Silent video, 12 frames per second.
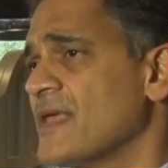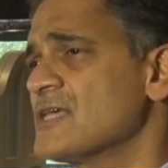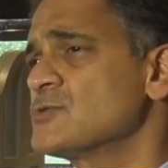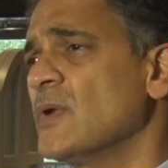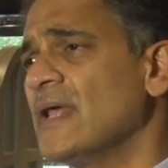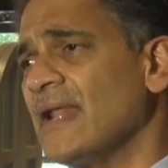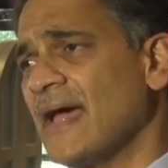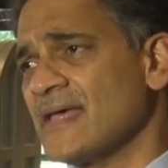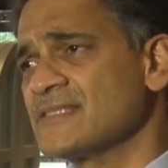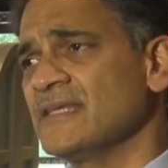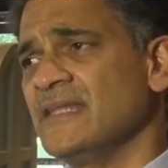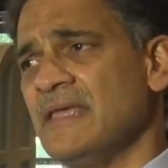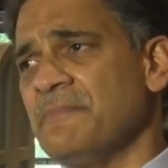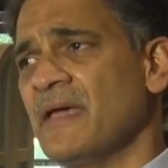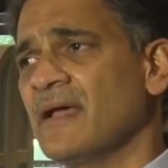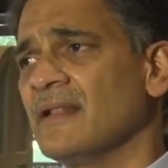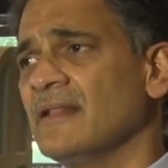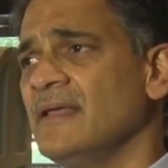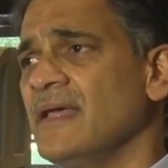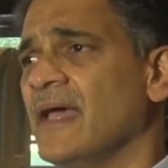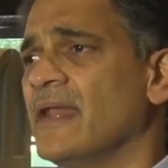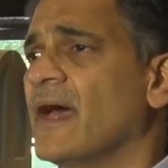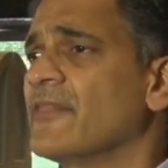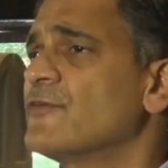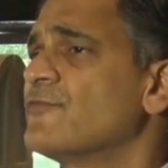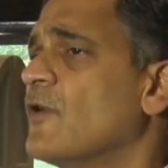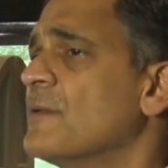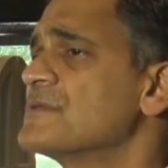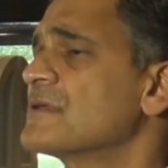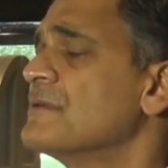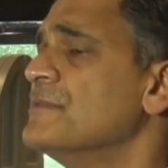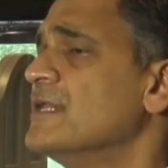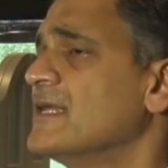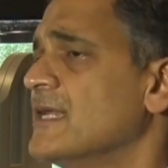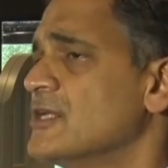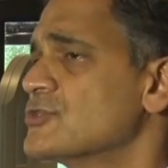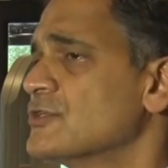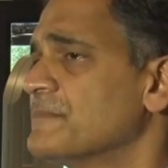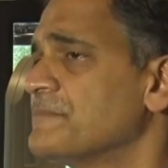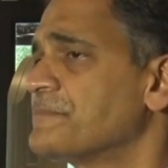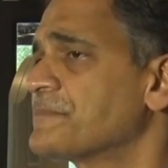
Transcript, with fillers: as well as in email and other forms of communication.